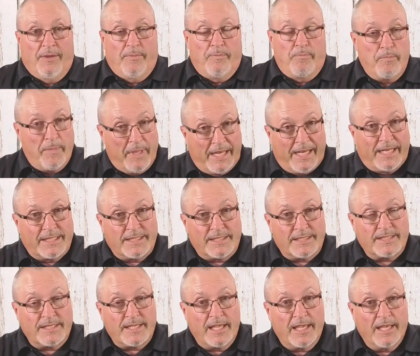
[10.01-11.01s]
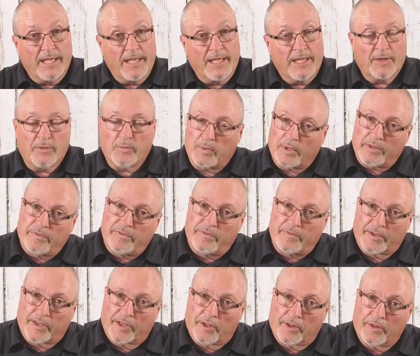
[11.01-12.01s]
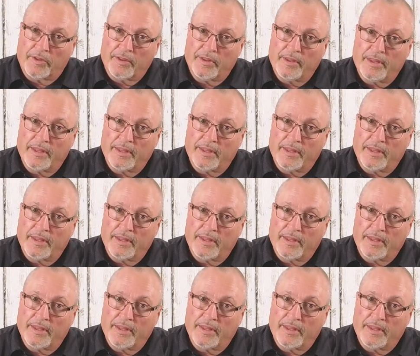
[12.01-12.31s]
Minutes with Phil.